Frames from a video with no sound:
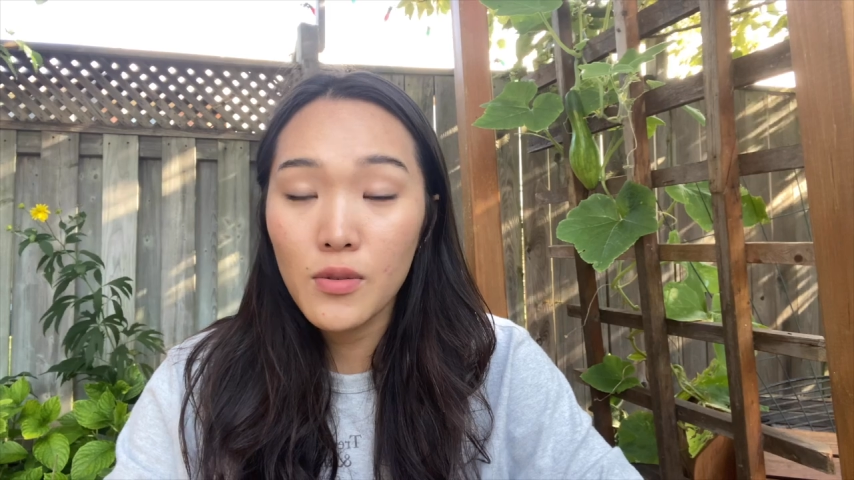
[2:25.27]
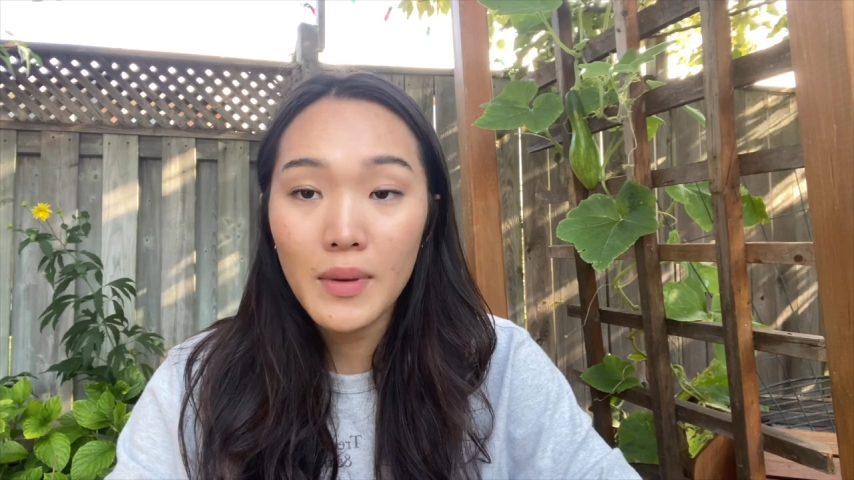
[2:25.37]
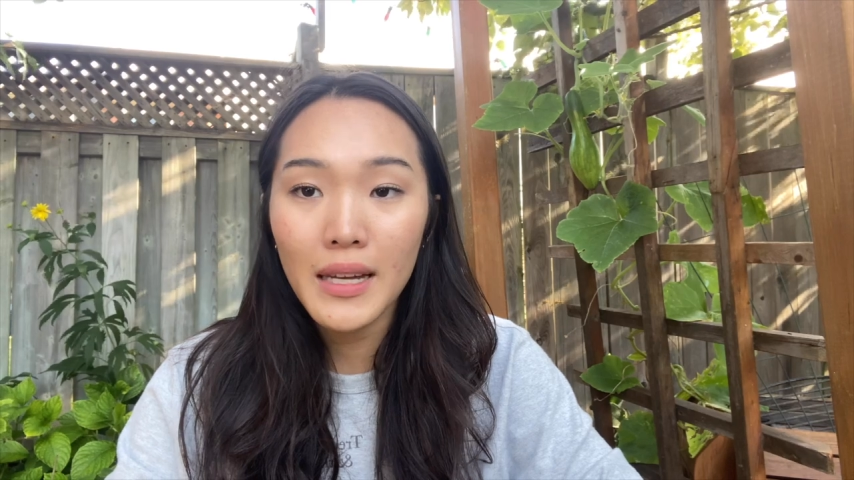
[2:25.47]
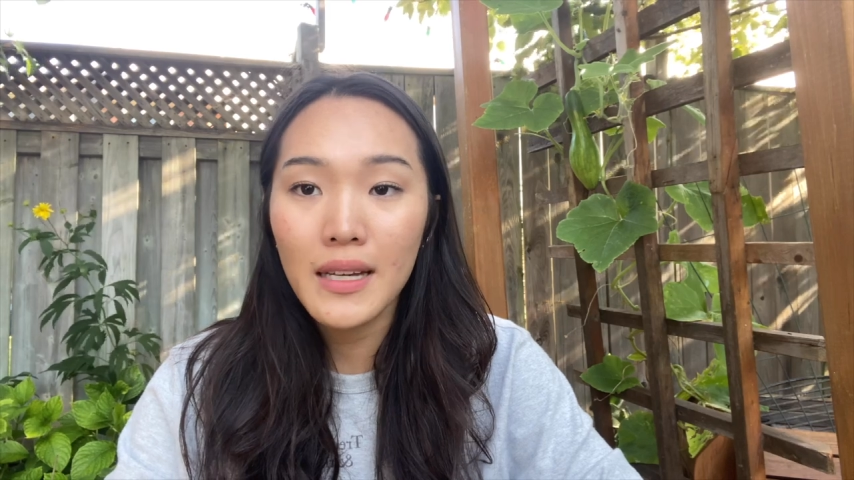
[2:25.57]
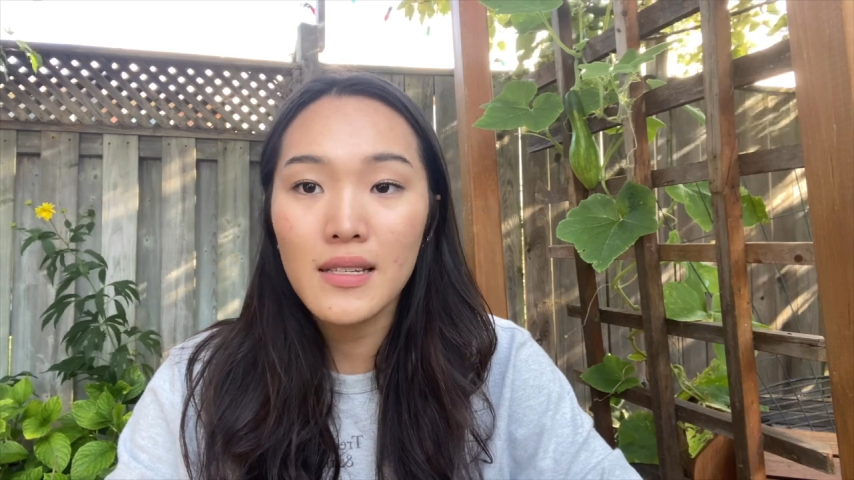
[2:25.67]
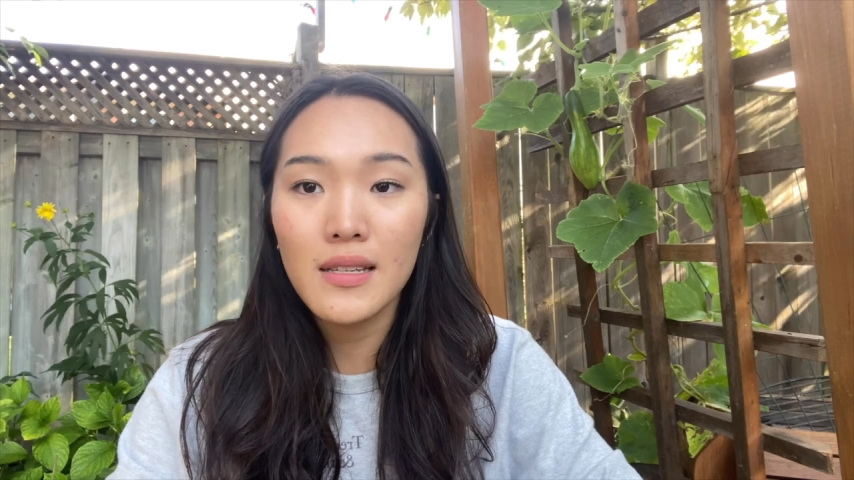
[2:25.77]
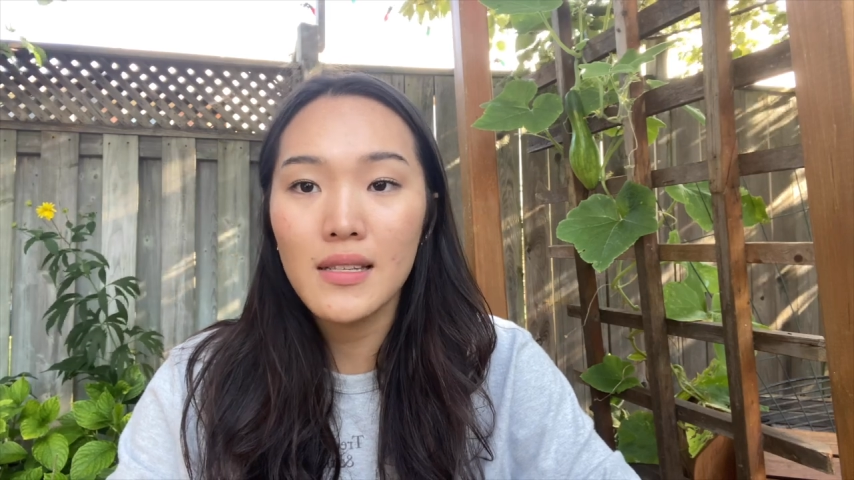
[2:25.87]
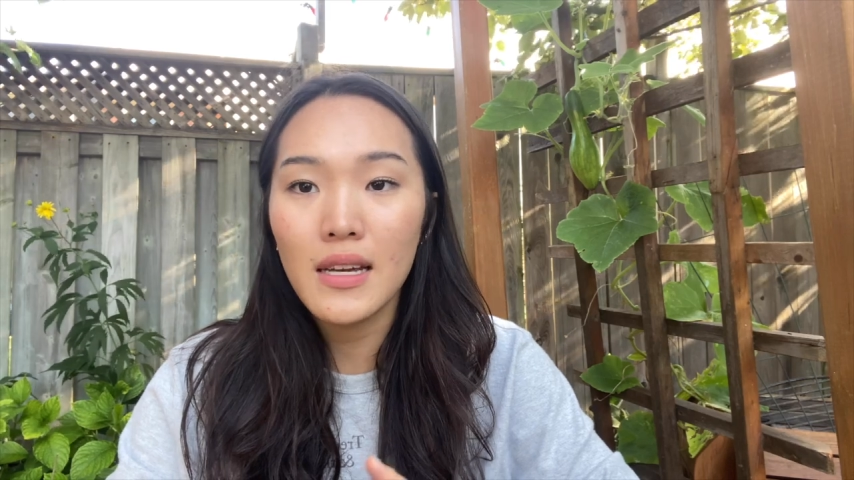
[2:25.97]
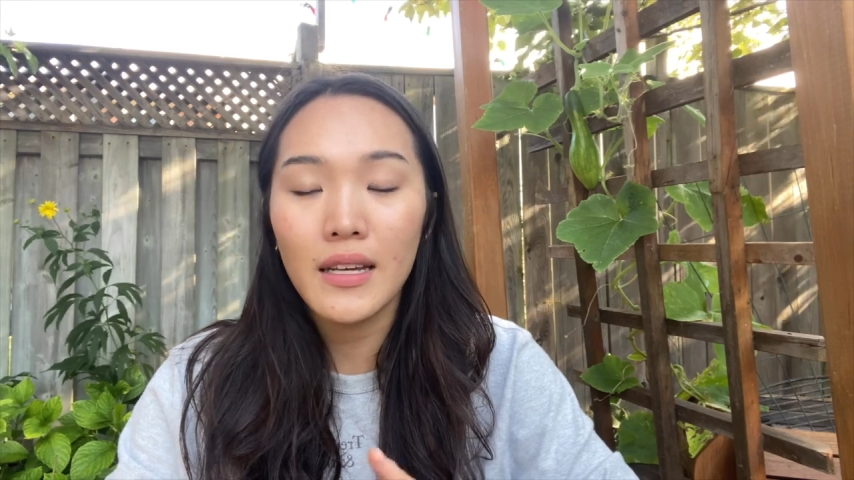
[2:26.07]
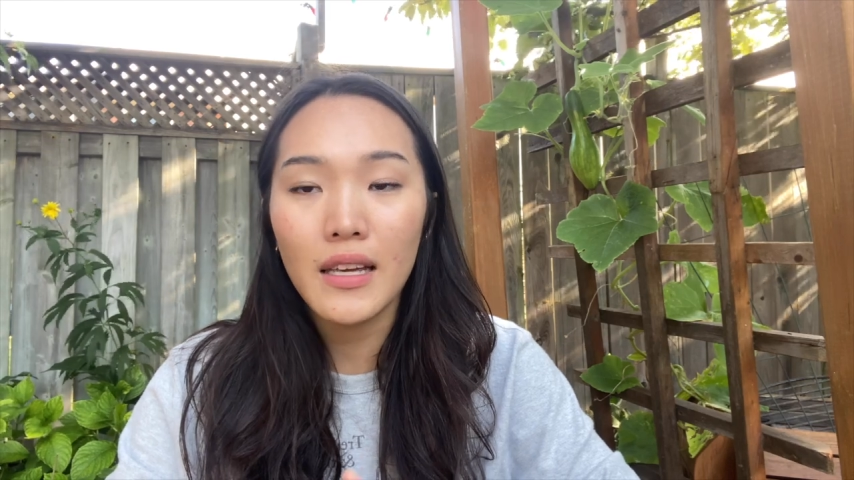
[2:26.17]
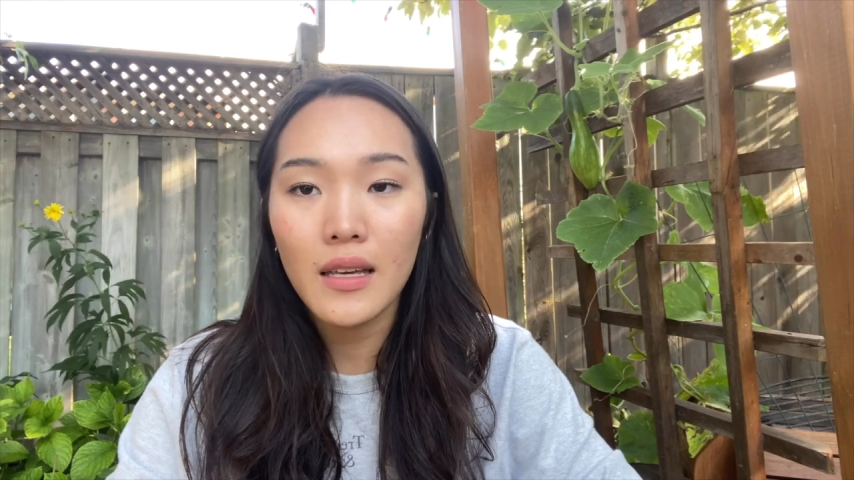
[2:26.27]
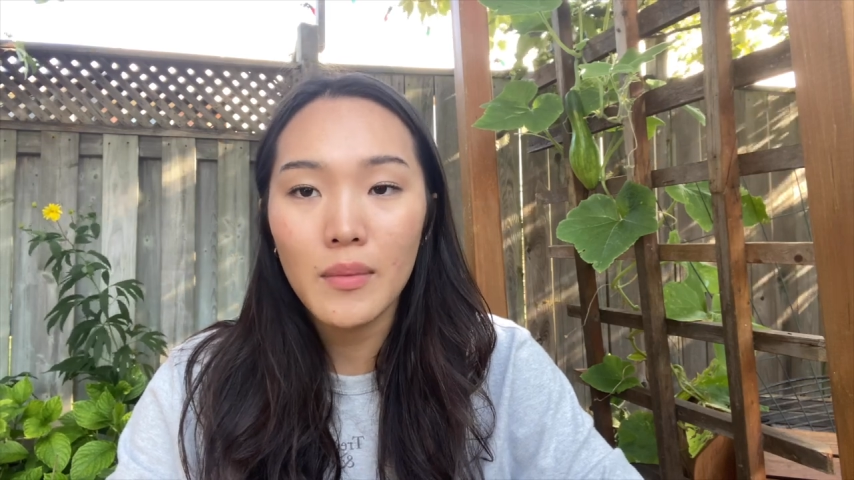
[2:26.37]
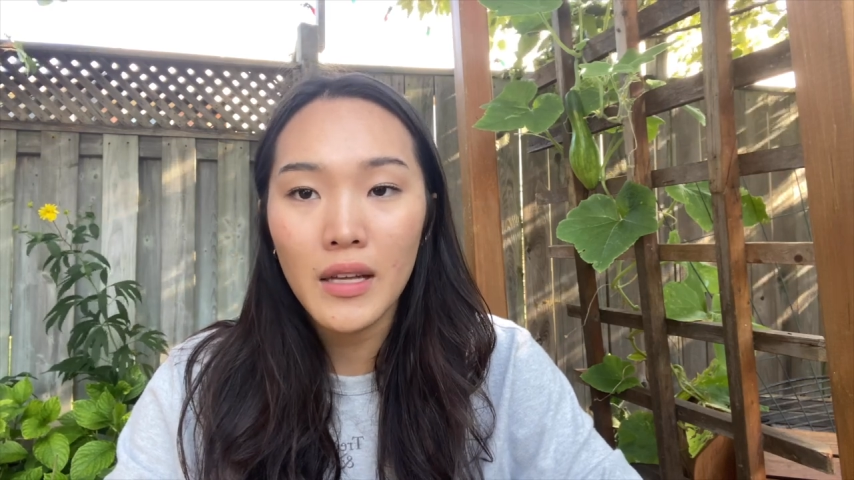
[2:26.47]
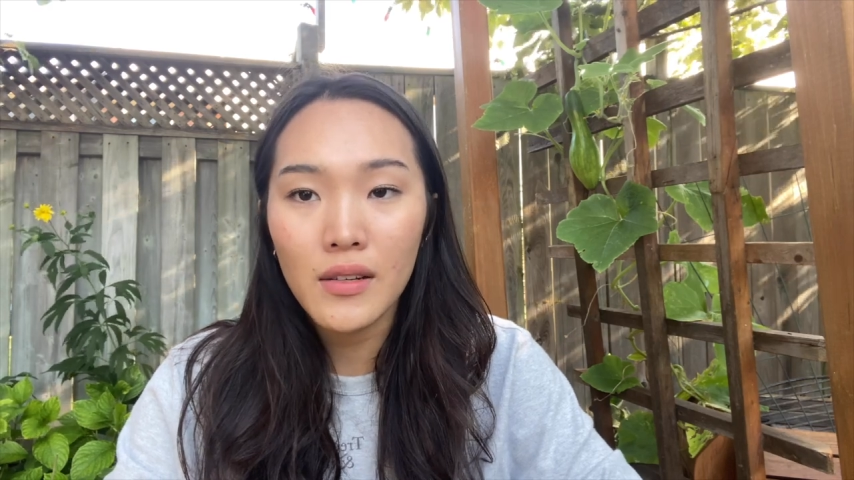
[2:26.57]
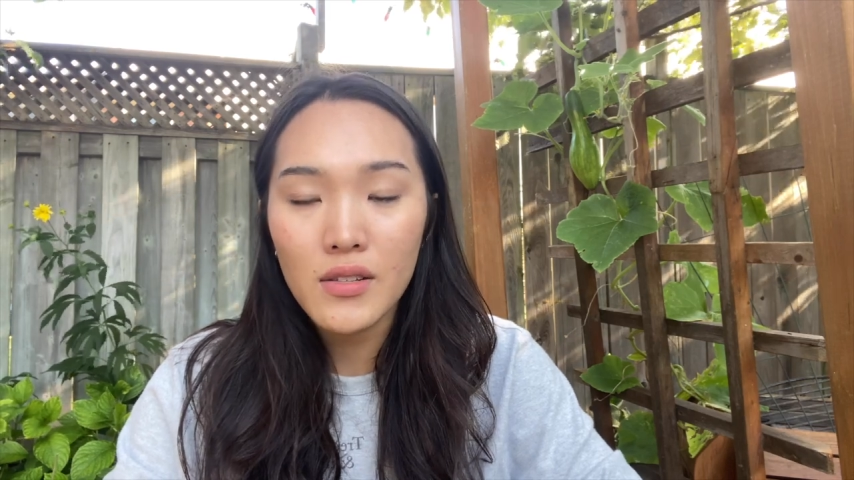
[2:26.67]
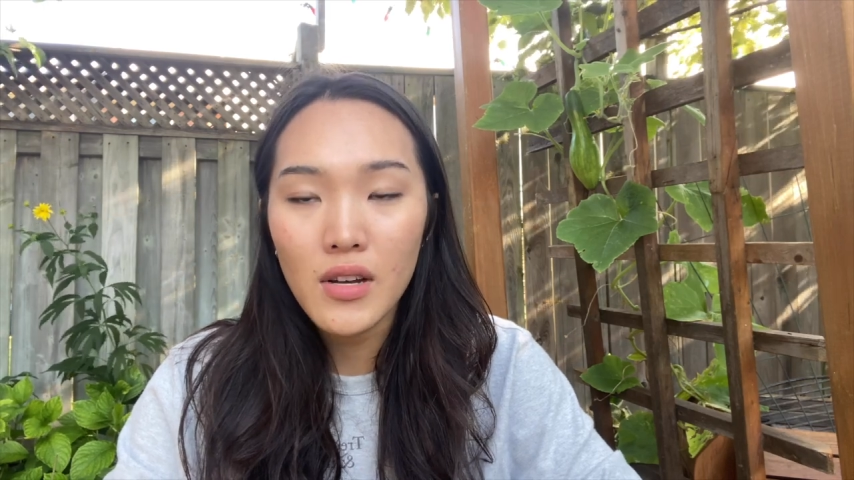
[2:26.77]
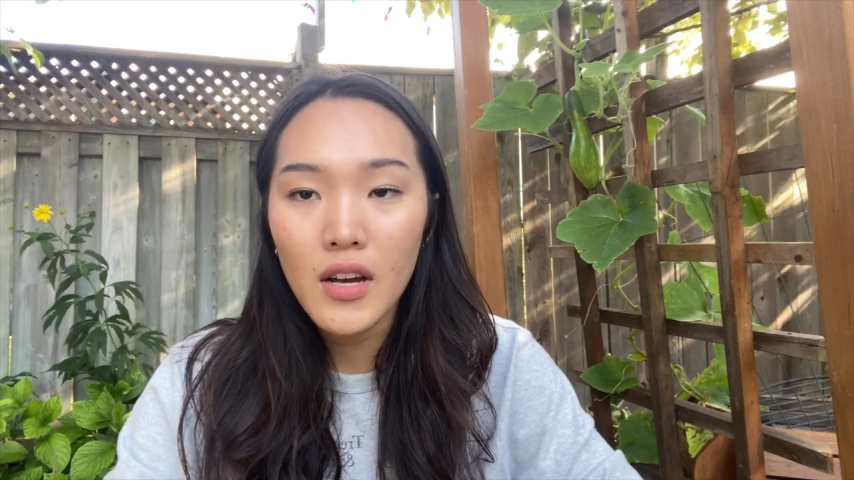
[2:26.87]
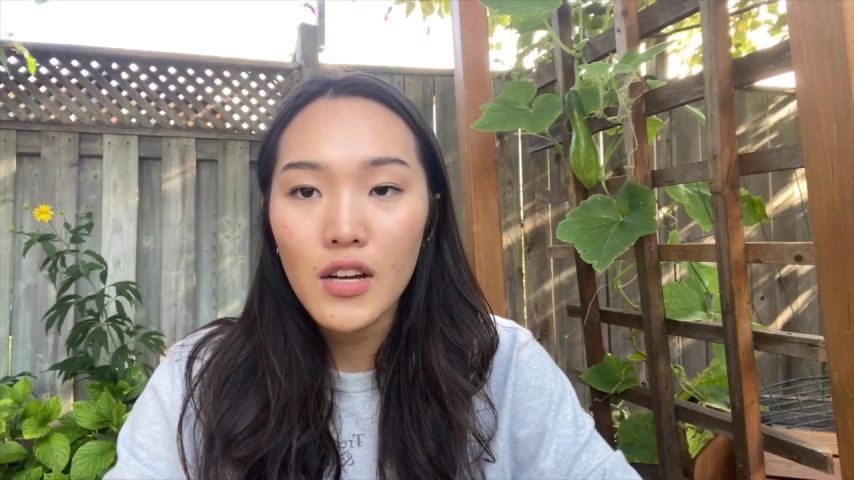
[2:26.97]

meetings and sending emails